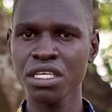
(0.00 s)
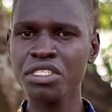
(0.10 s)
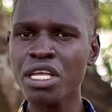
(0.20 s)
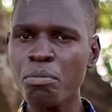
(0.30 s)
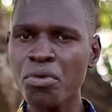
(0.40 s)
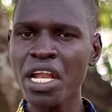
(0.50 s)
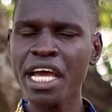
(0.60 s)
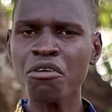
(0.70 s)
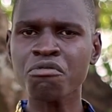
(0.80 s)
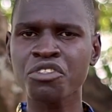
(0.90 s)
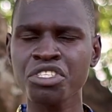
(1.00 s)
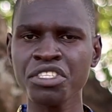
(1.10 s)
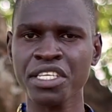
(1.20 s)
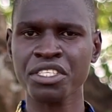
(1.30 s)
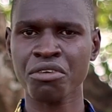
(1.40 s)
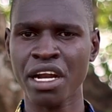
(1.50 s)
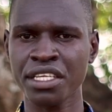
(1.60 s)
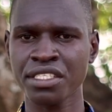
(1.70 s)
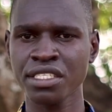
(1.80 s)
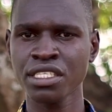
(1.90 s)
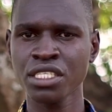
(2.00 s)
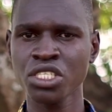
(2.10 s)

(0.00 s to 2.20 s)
is the blood of Jesus Christ.